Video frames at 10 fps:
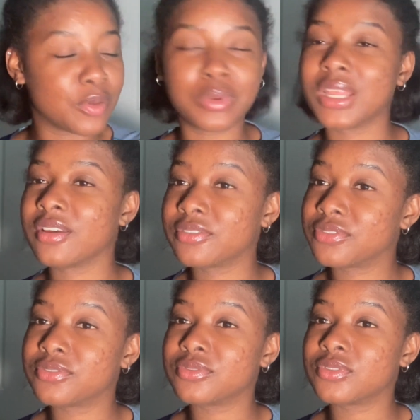We love
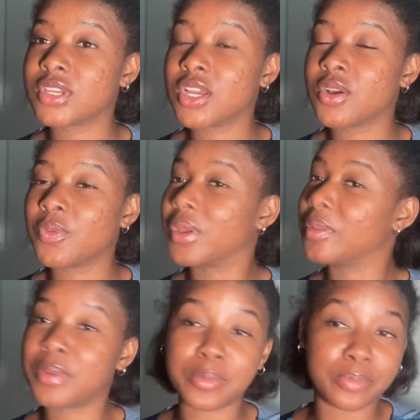when the
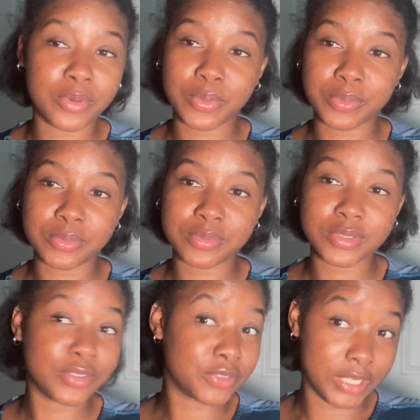people
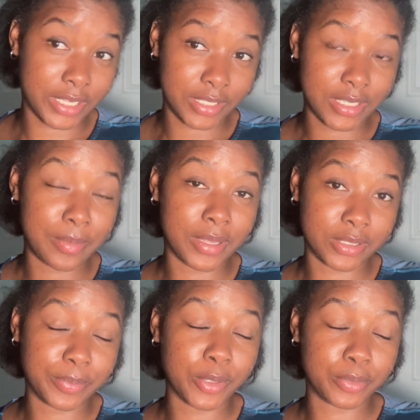don't forget about the
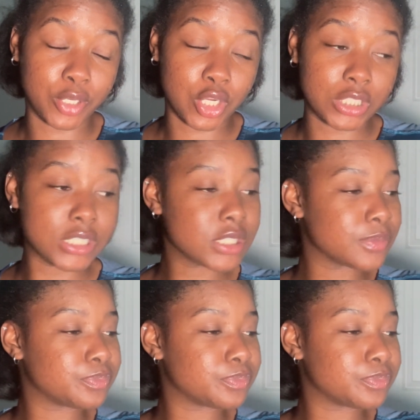purple curlies.